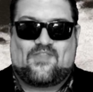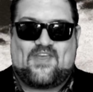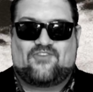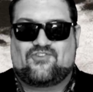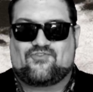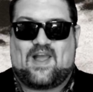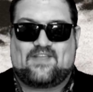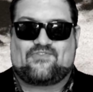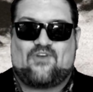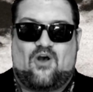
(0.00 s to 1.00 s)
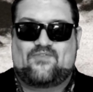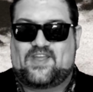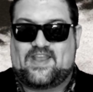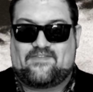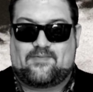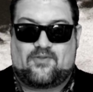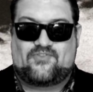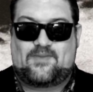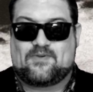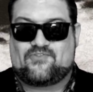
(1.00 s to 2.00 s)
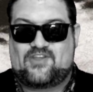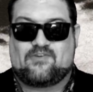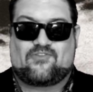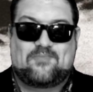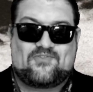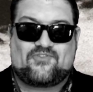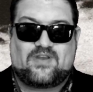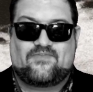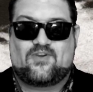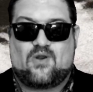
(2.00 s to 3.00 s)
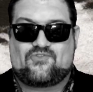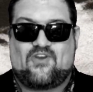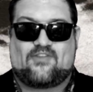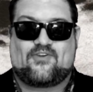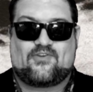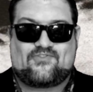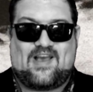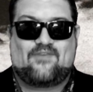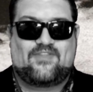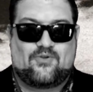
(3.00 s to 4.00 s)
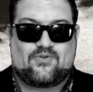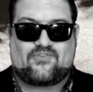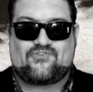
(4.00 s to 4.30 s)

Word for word: that they should try and solve the inevitable deeper secrets mystery of the ghost author herself in order to